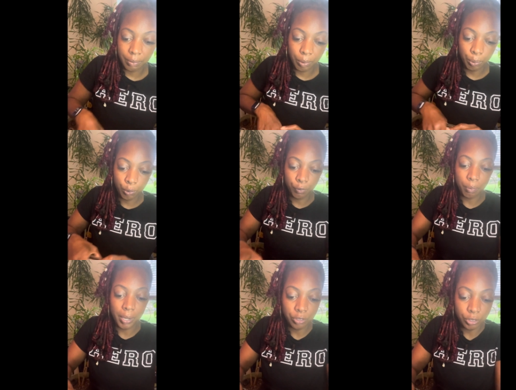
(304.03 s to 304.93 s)
I'm going to pull
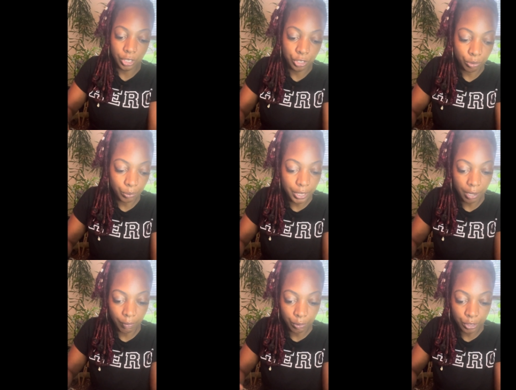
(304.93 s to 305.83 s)
from my traditional
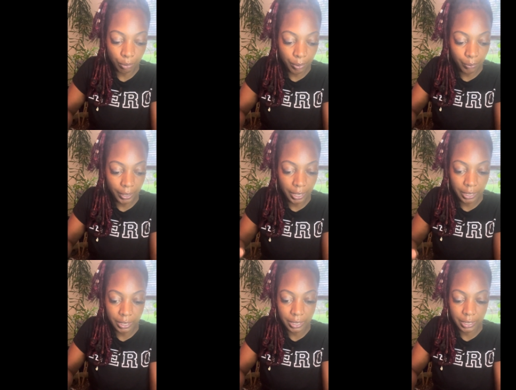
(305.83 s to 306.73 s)
tarot. Show me what I
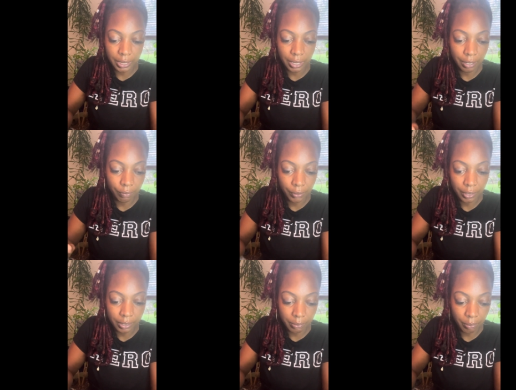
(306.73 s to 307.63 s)
need to see here for
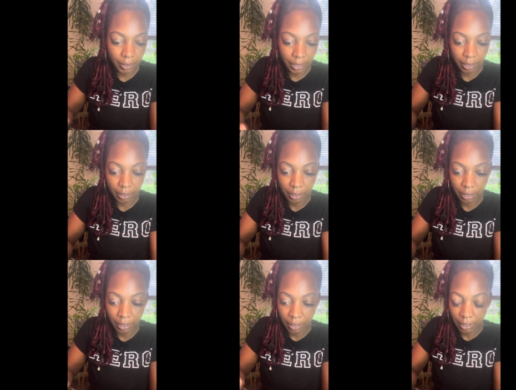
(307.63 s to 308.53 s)
this spread.
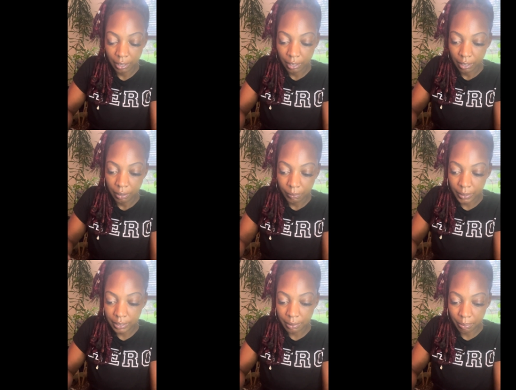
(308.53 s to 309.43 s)

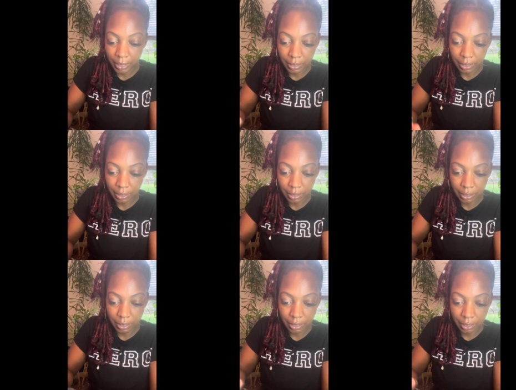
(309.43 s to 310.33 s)
What's the
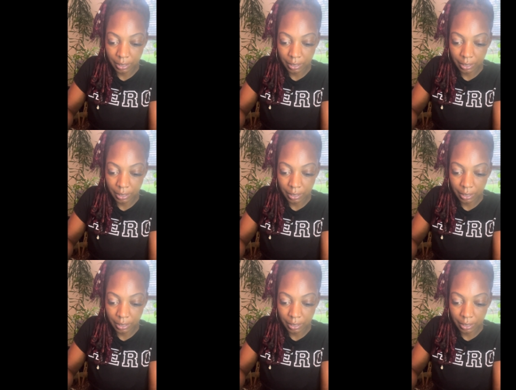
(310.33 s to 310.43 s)
message?